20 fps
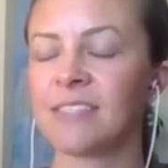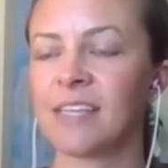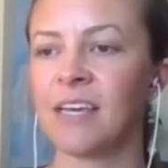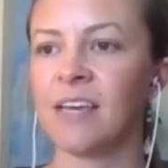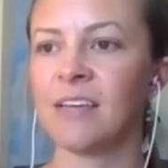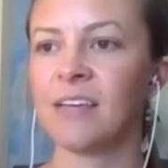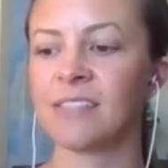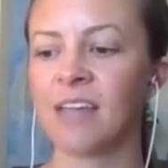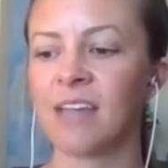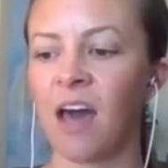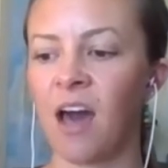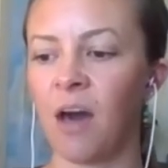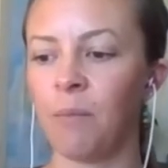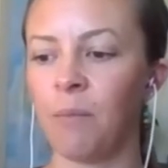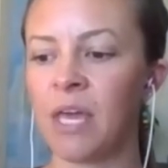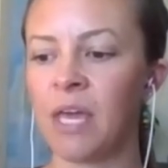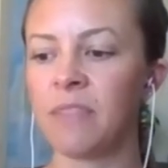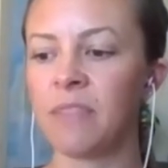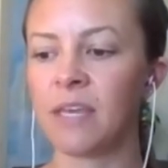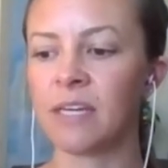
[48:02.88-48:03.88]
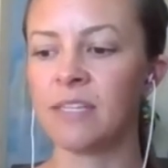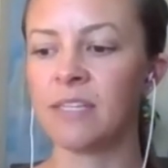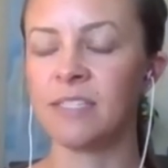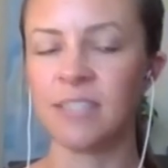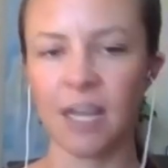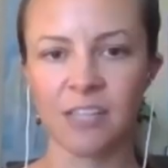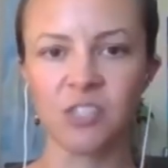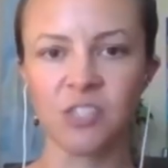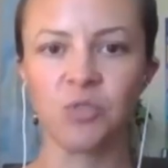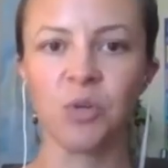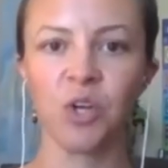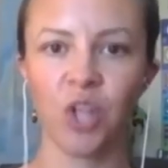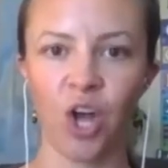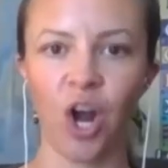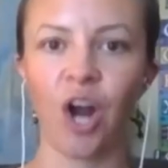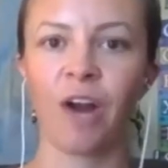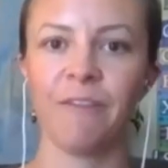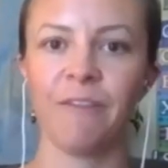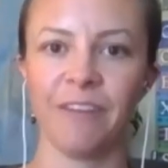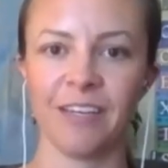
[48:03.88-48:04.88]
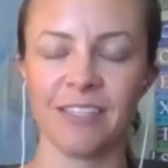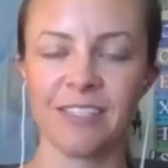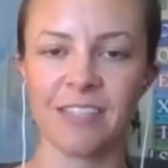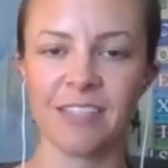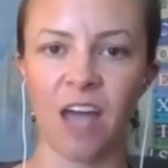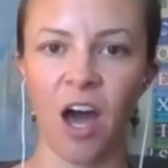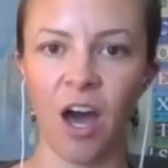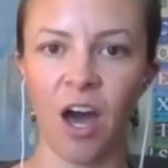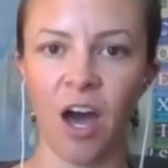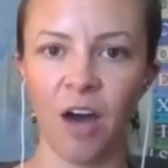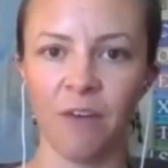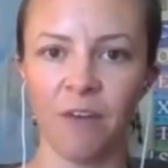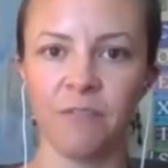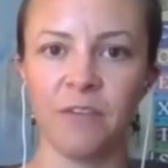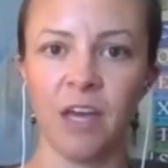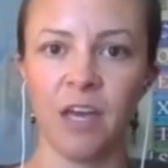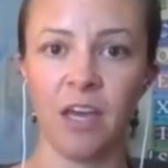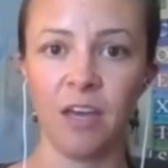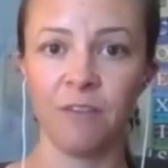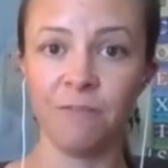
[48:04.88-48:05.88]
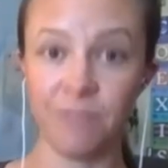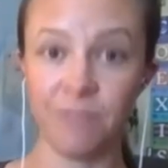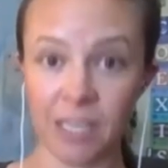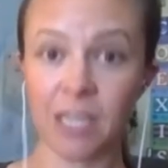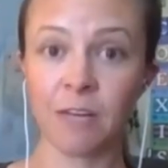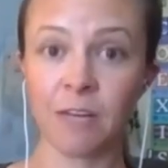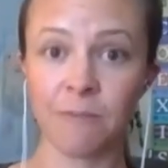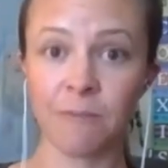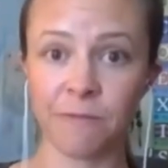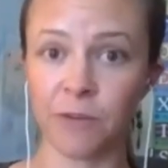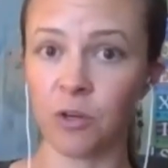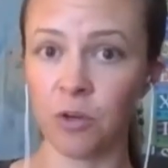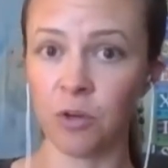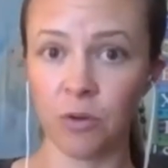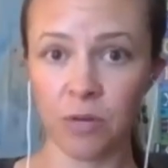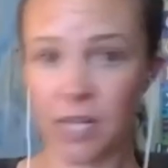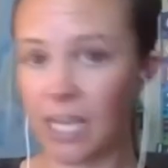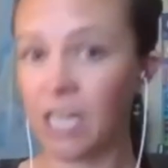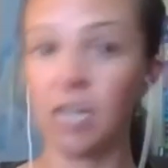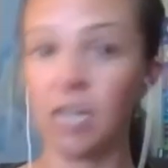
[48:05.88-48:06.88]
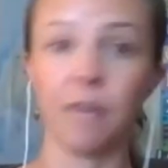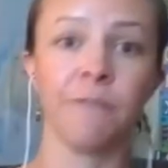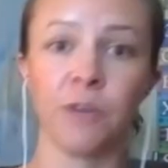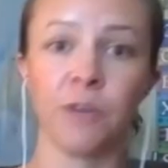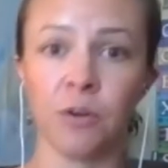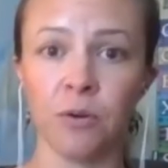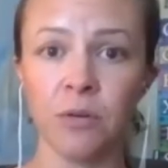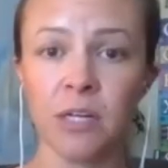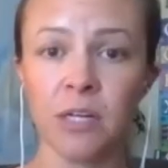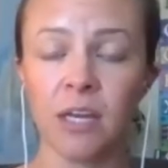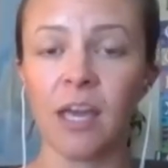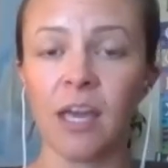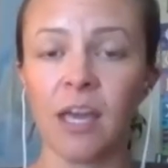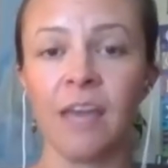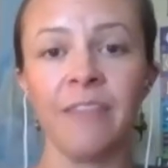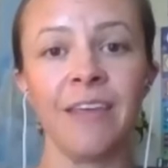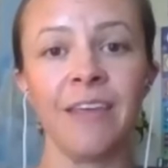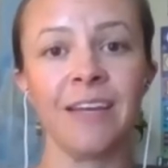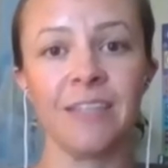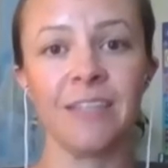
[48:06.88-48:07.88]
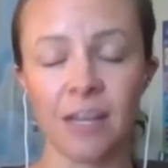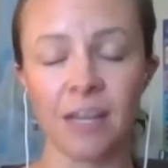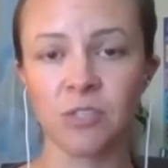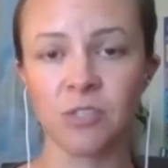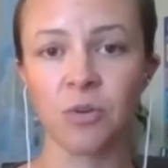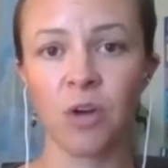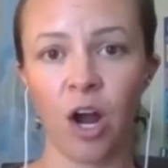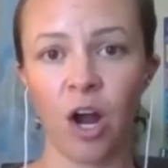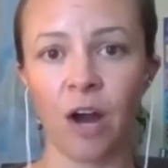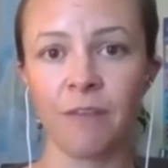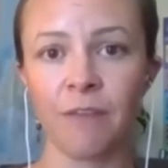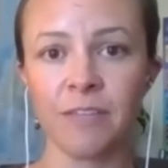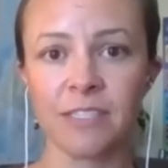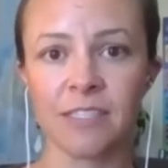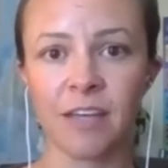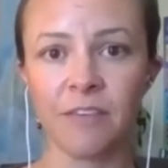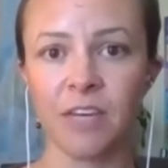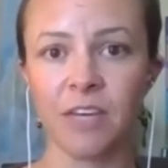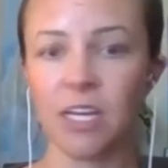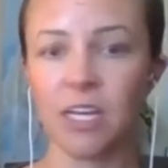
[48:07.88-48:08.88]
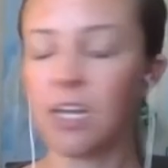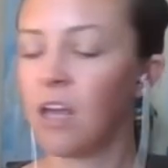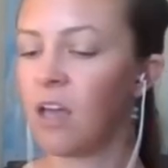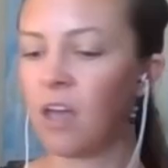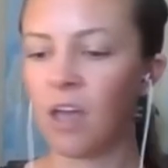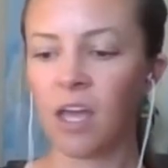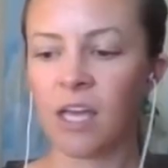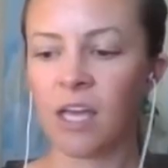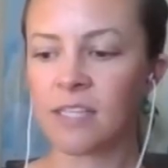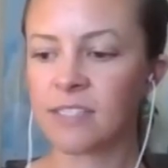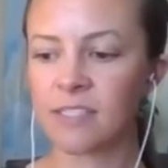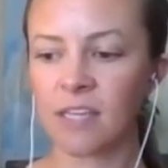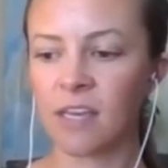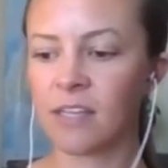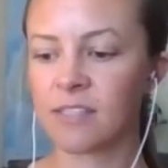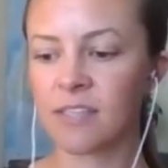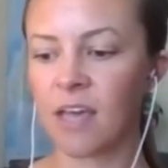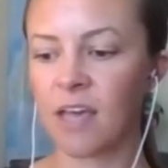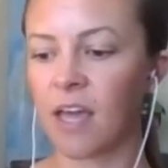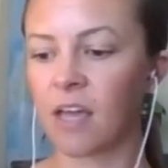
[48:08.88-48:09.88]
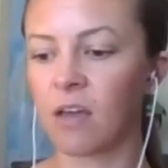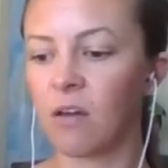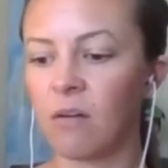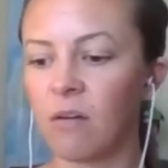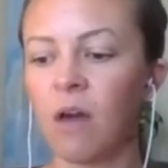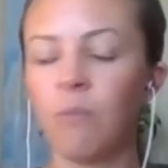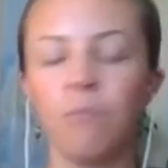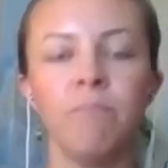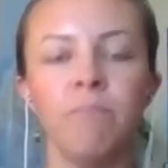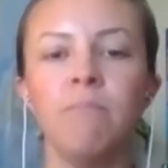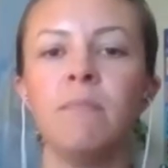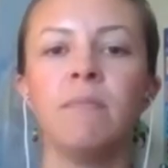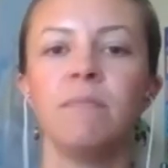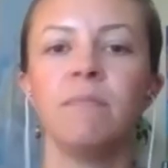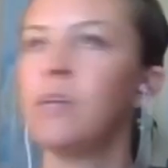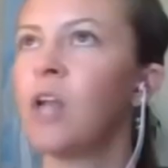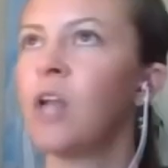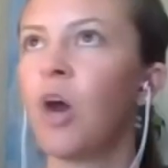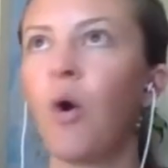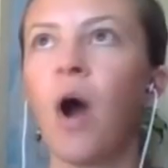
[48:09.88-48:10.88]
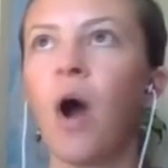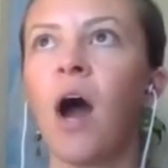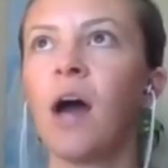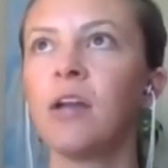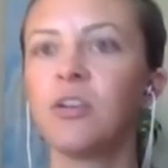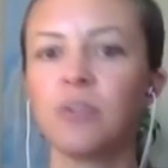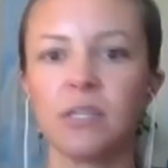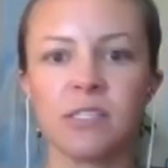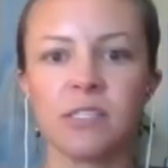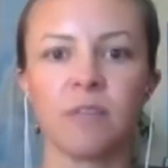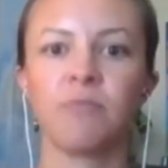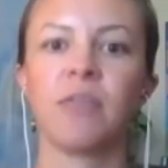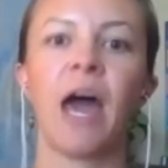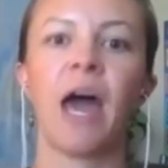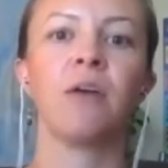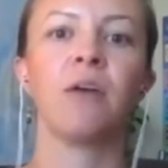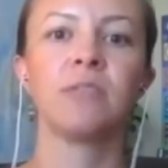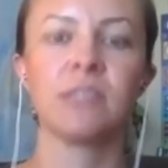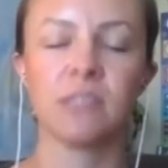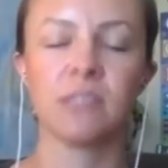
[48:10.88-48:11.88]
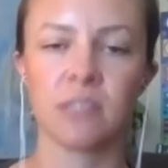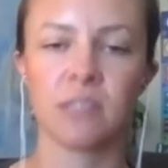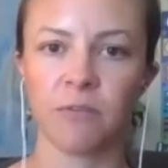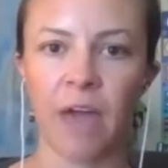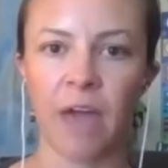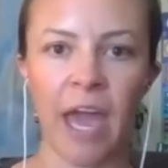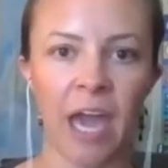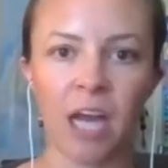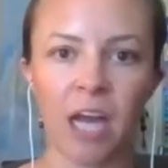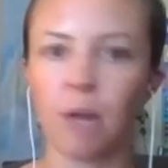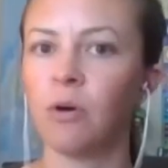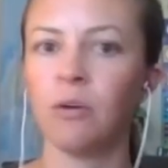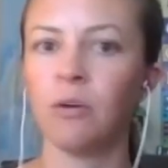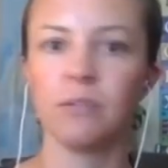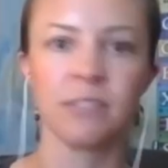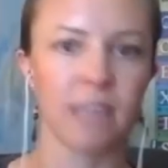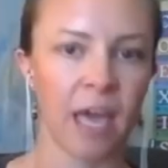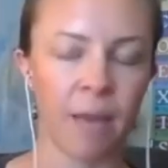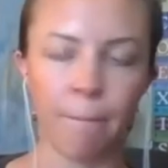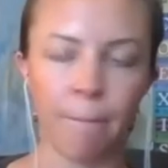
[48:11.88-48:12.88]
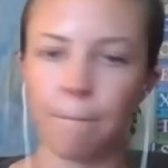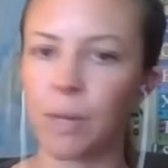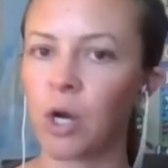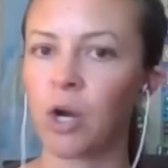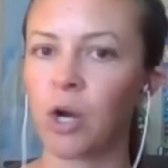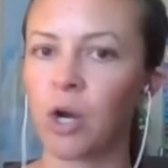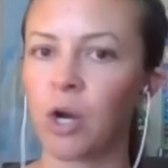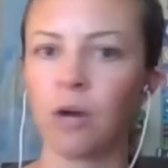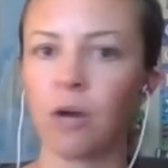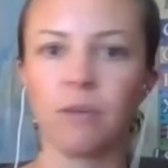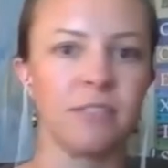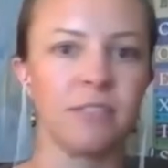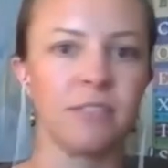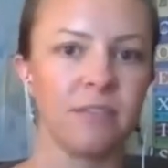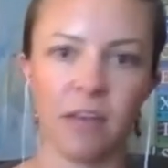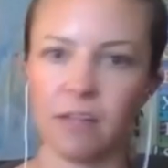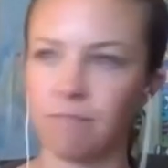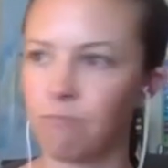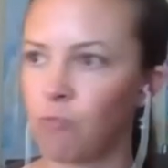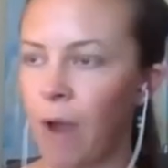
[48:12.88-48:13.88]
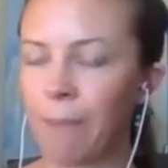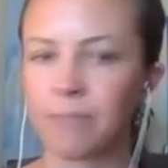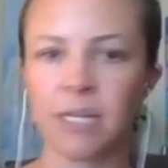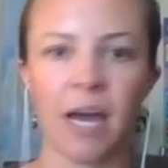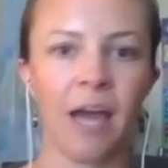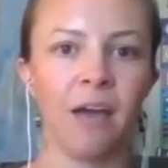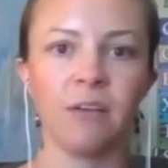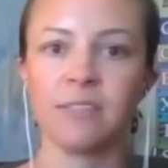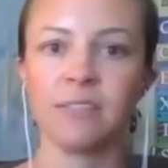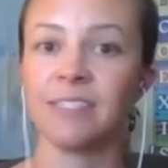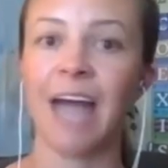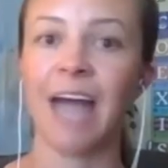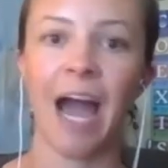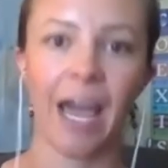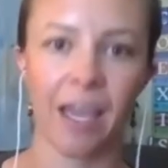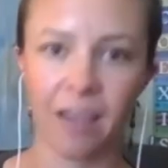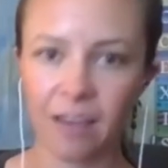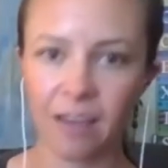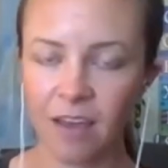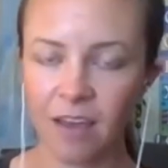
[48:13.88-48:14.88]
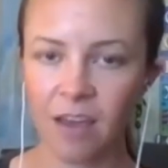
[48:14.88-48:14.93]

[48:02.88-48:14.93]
is um, in the industrial harvest of vegan food, any food, in the industrial harvest of it, it's, it's like you know, hundreds of thousands of animals and birds and reptiles dying